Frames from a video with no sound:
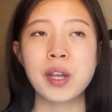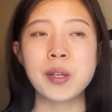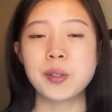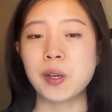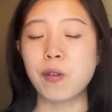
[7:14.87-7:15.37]

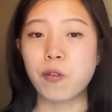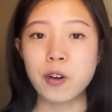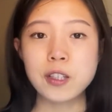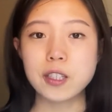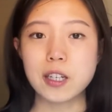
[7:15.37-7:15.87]
So for
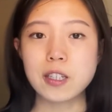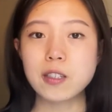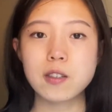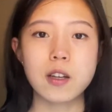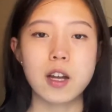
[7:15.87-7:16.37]

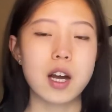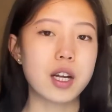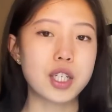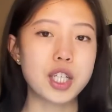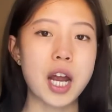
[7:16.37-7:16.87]
instance, uh,
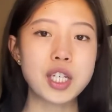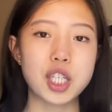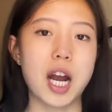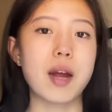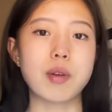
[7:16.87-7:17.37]
Shanzhai,